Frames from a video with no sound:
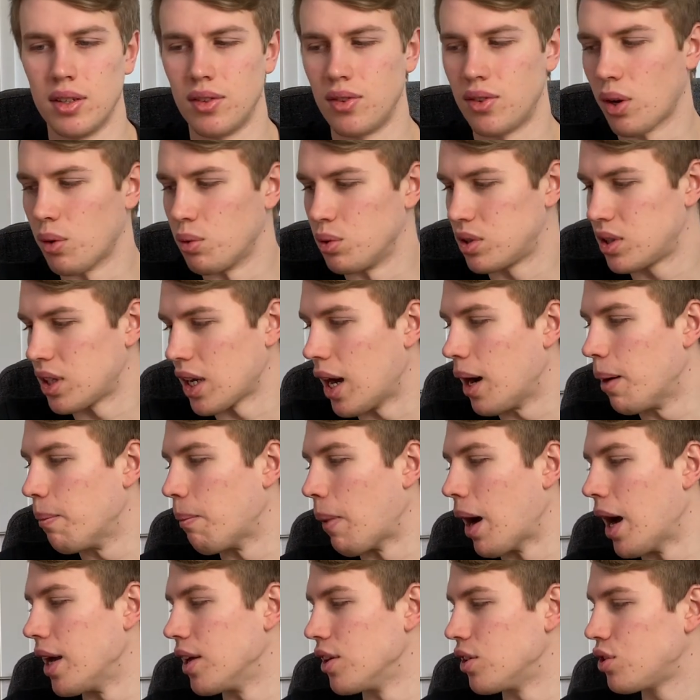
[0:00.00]
those are
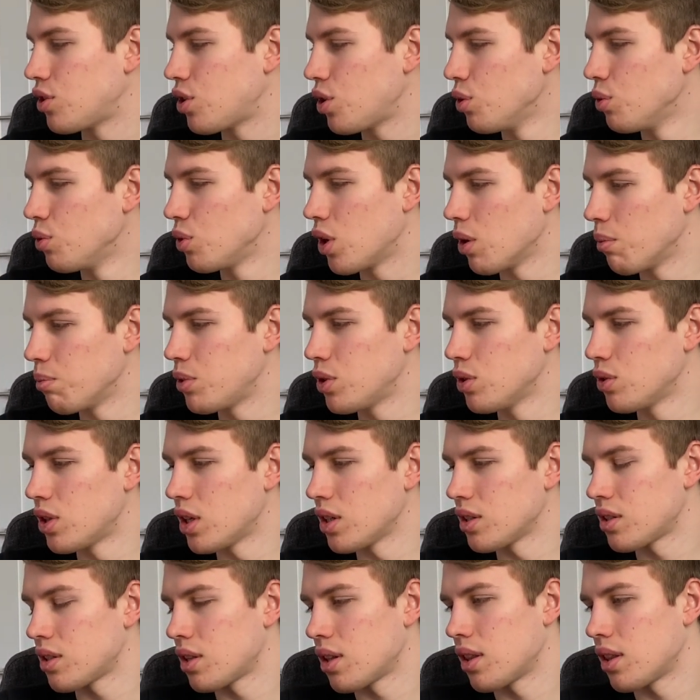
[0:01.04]
my two computers